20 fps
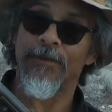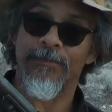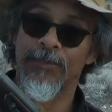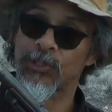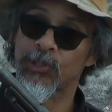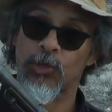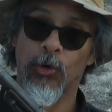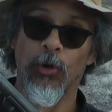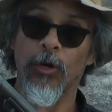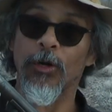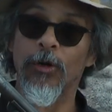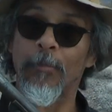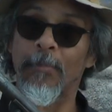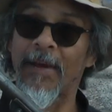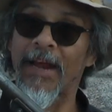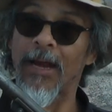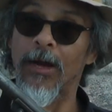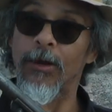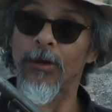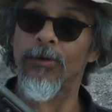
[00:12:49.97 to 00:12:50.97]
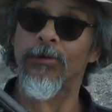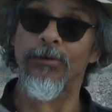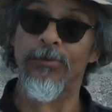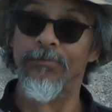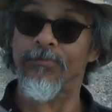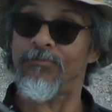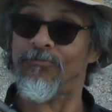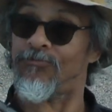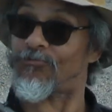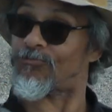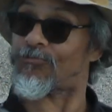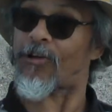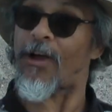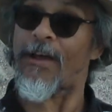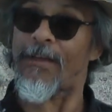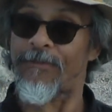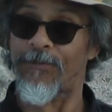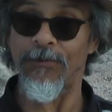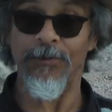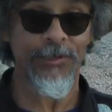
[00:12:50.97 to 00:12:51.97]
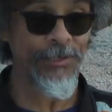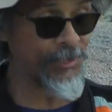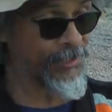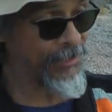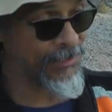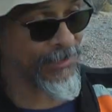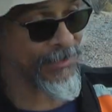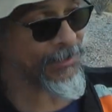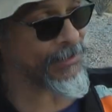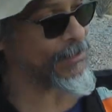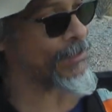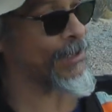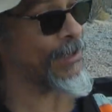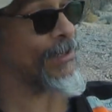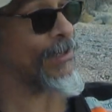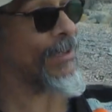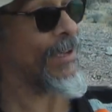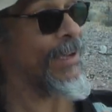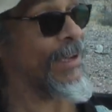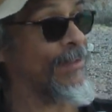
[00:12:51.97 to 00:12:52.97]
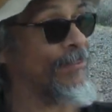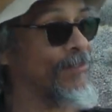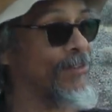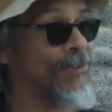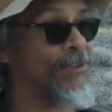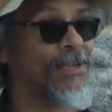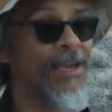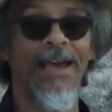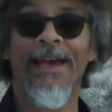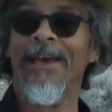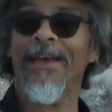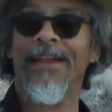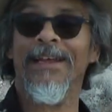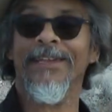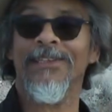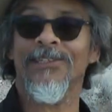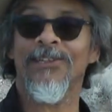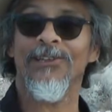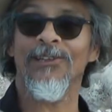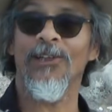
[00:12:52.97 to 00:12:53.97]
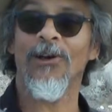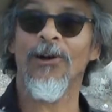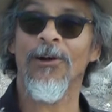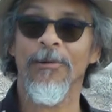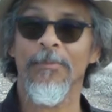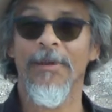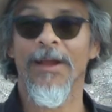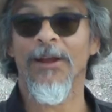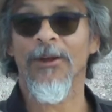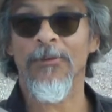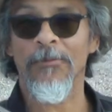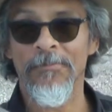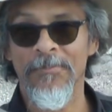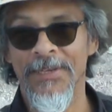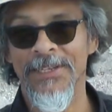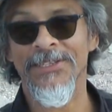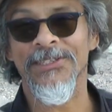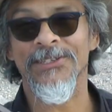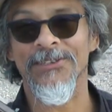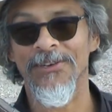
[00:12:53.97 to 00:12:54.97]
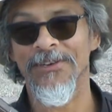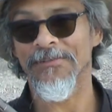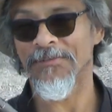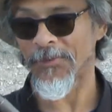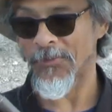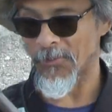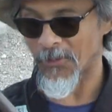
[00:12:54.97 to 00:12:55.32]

of a shorter barreled rifle. You could kind of look at it as a long barreled pistol if you